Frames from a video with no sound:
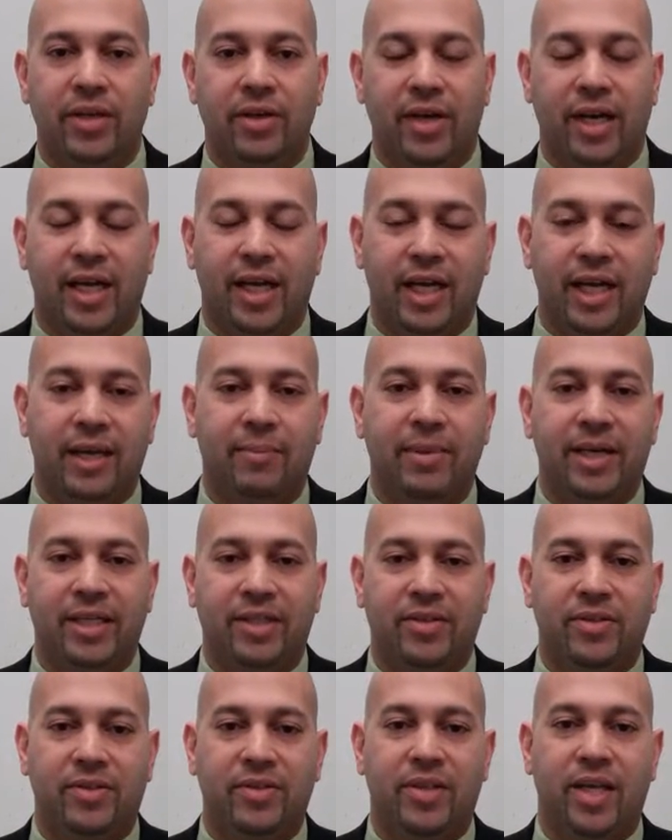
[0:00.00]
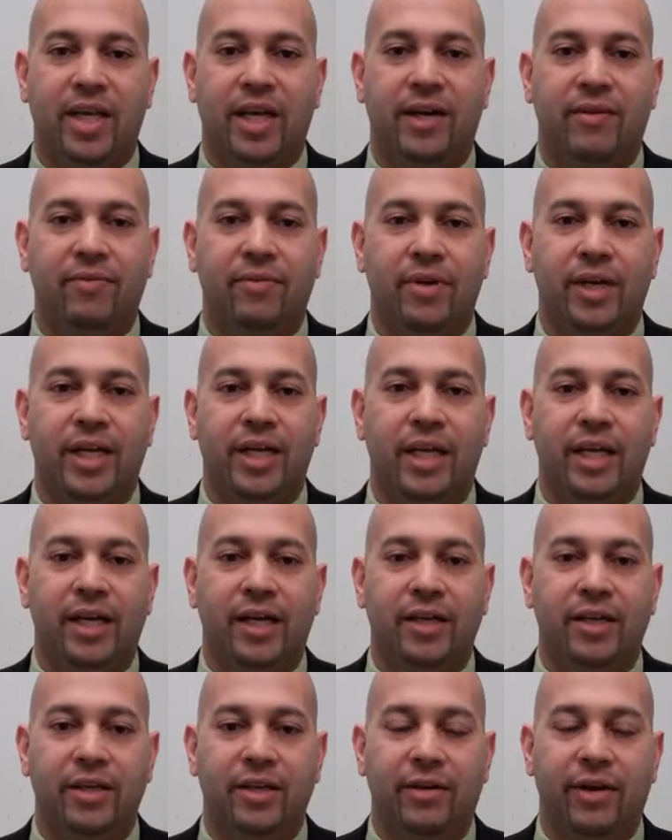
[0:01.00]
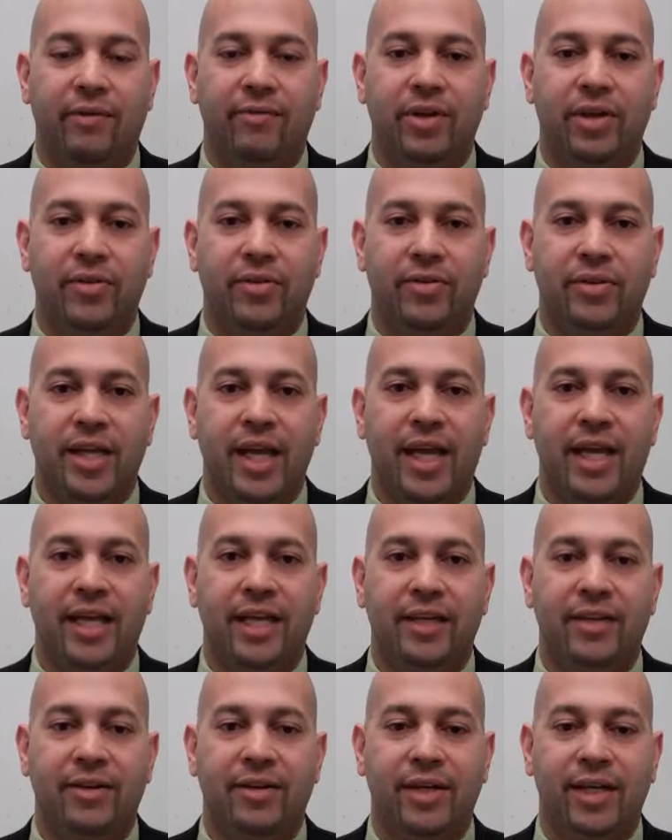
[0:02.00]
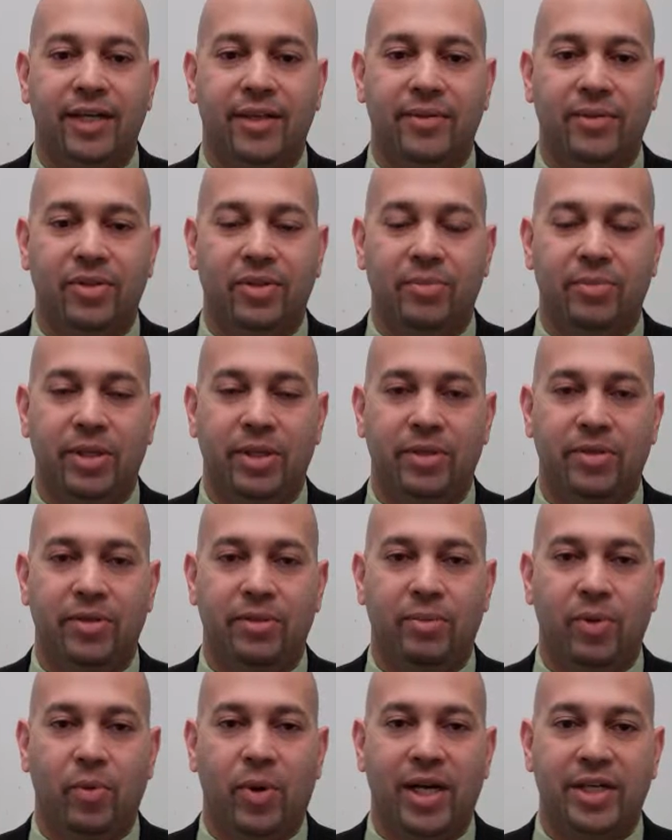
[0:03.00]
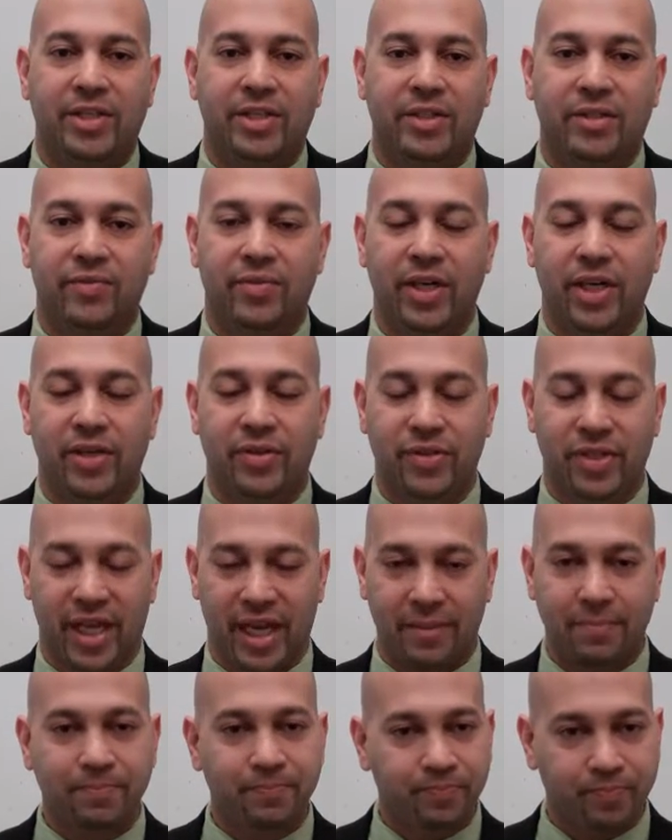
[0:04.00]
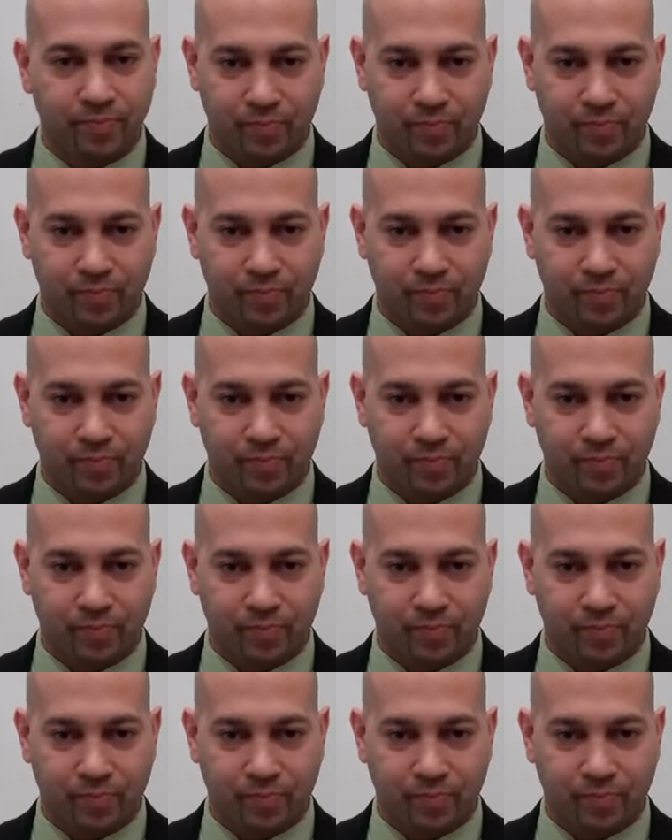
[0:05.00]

You're not going to come back to this site every other day and to be watching these videos again.